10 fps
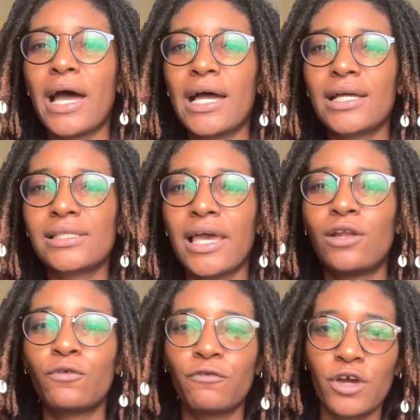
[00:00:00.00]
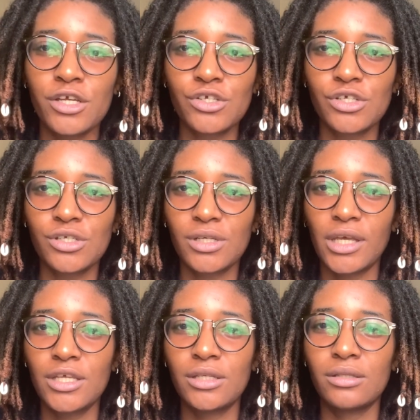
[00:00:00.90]
at HelloFresh
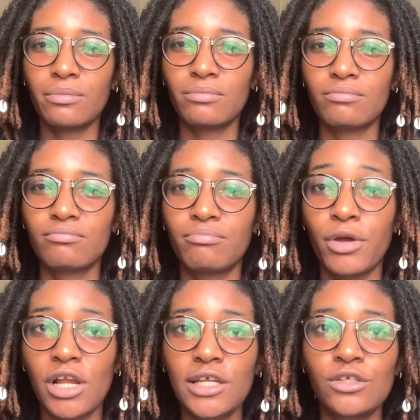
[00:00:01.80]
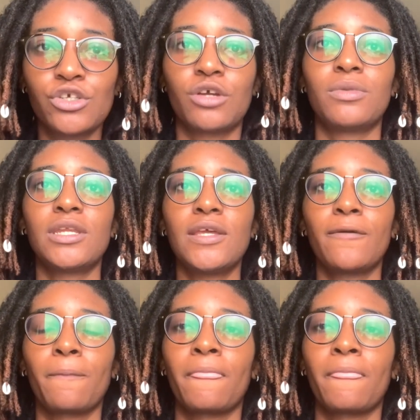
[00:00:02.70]
in Berlin, Germany,